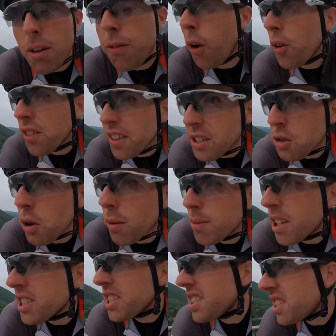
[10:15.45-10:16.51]
looking forward to this
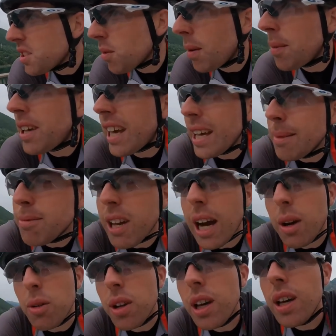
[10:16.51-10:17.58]
one because this is when we came
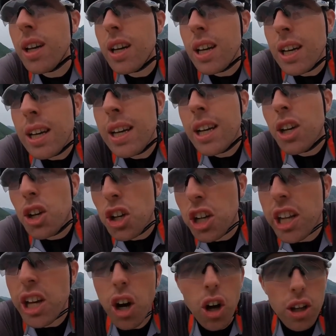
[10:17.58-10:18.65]
down
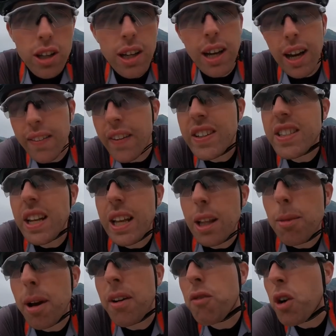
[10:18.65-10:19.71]
early on and there's a
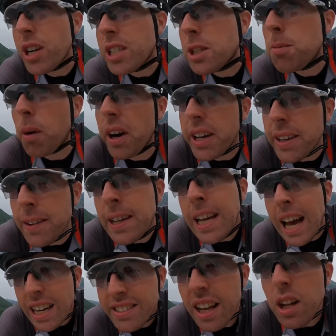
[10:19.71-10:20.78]
little bit of respite.
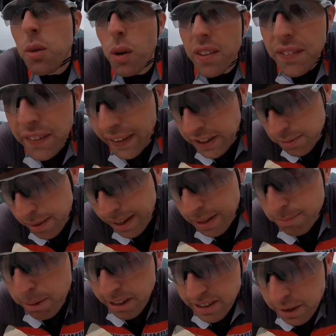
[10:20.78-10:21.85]
I tell you one thing that's
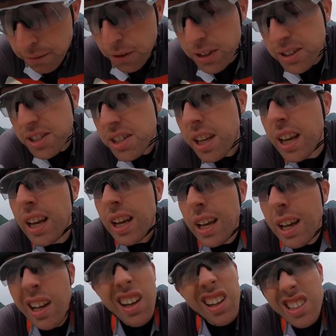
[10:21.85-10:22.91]
making a big difference
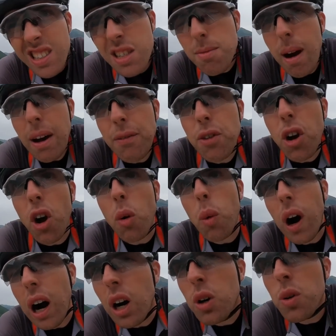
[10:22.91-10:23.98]
doesn't matter if you've got a
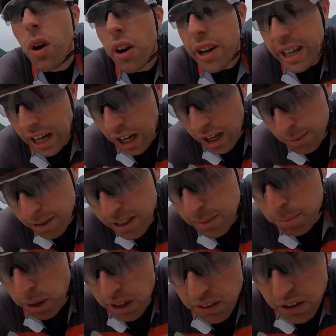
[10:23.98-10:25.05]
Wahoo or a
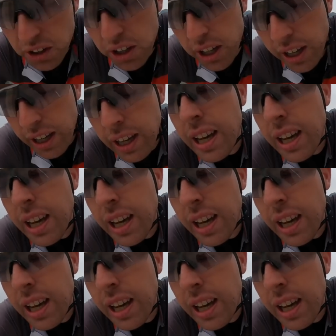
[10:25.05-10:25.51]
Garmin but the